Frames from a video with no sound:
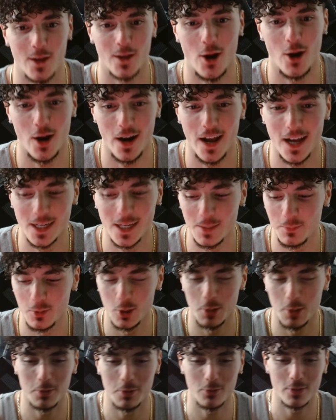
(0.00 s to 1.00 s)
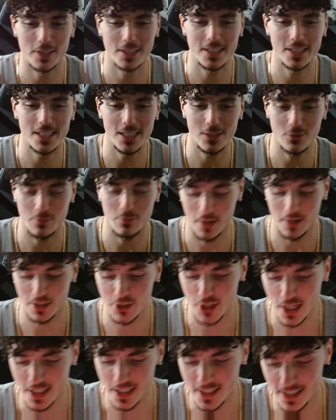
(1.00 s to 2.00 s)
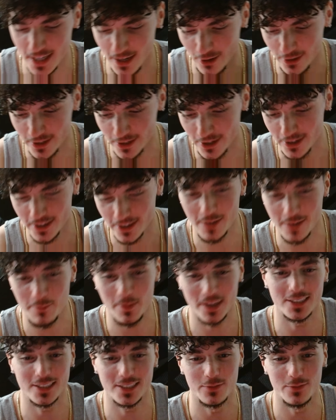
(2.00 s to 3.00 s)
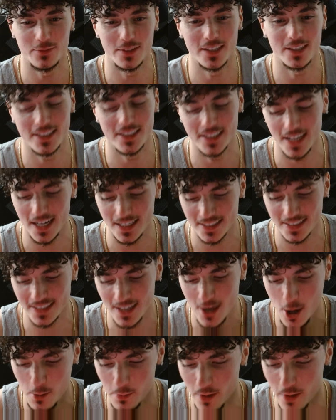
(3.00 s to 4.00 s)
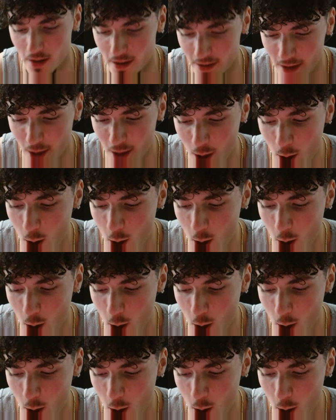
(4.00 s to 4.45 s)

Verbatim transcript: Alright, I had to pull up the receipts from my Chase account here to give myself the exact timeline.